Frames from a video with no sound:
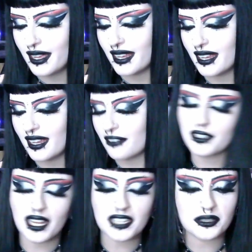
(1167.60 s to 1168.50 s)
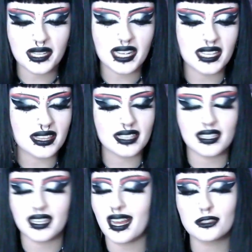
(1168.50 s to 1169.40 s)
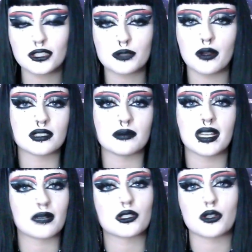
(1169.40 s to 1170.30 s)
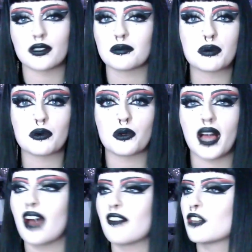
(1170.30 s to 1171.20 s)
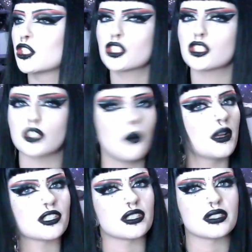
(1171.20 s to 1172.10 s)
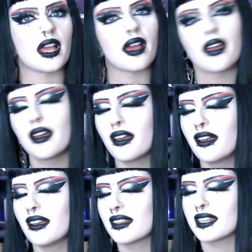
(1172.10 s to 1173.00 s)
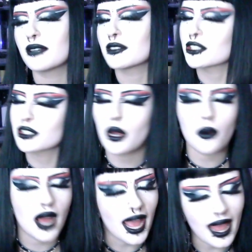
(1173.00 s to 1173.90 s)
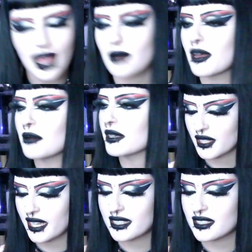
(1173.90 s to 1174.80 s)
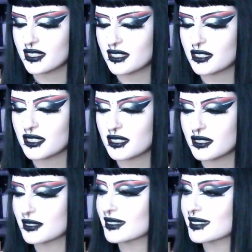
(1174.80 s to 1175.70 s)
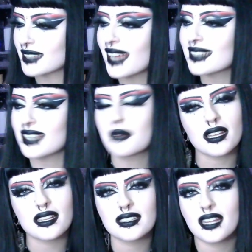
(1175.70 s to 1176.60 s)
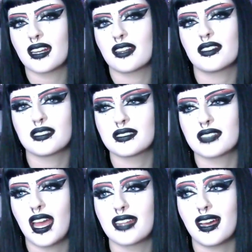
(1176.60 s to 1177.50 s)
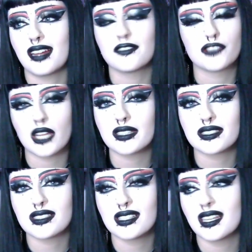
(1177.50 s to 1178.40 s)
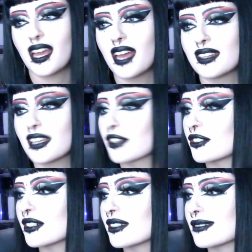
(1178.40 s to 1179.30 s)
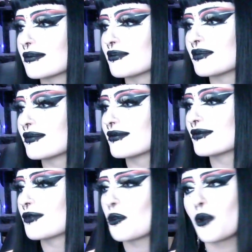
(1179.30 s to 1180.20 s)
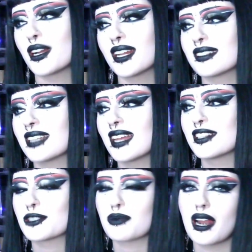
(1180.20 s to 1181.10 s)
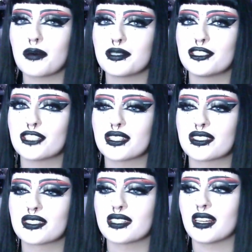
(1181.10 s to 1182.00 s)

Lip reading: if you're not doing anything, like, I'll just post a makeup tutorial and people will have so much to say. They will just go ham at me. It's 9 times out of 10 out of jealousy, and the other 1 out of 10 is probably just,